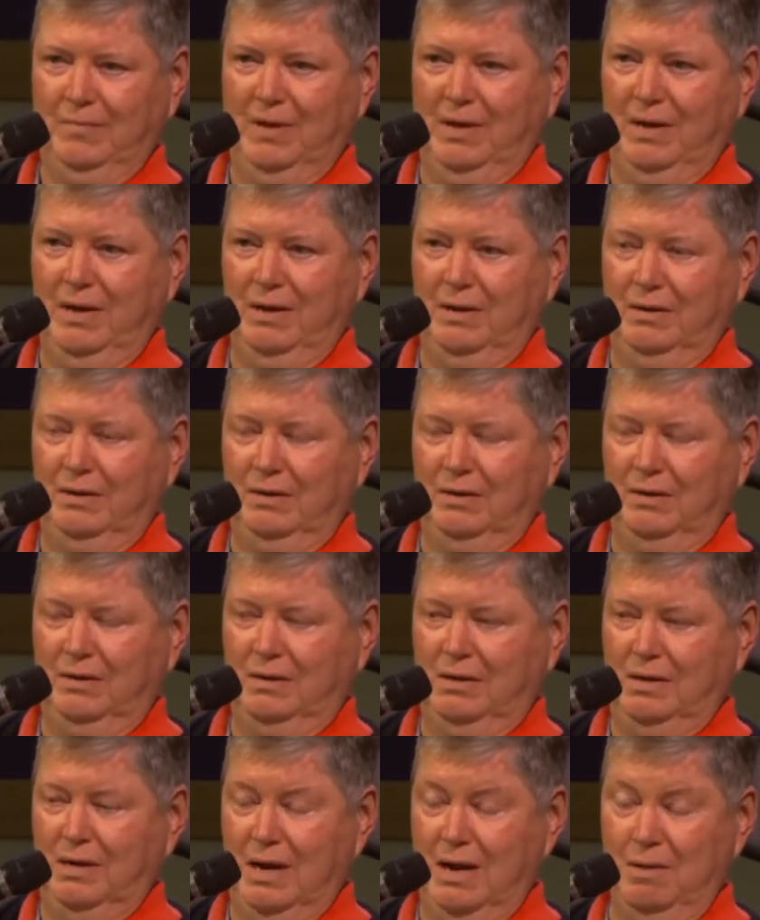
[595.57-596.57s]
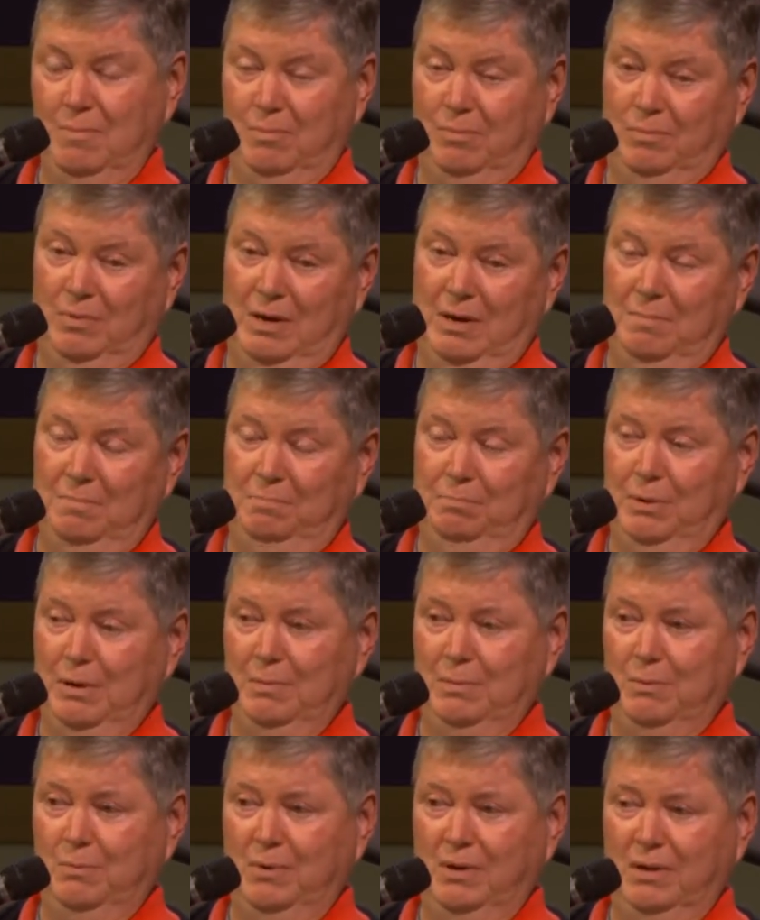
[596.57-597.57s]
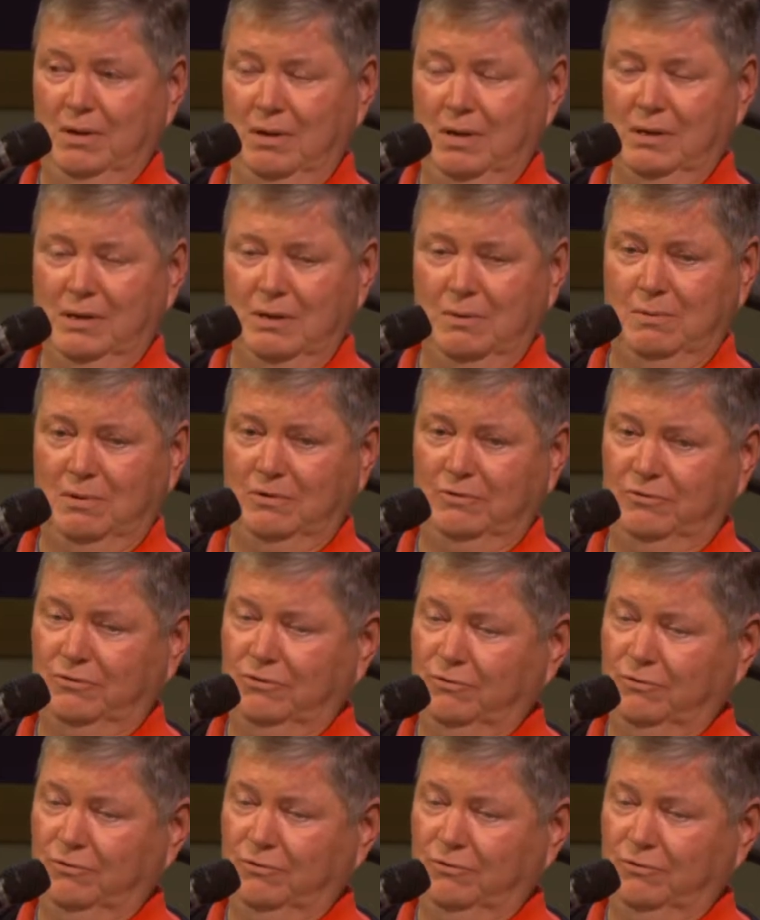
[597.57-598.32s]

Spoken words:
And I'm probably one of the lucky ones,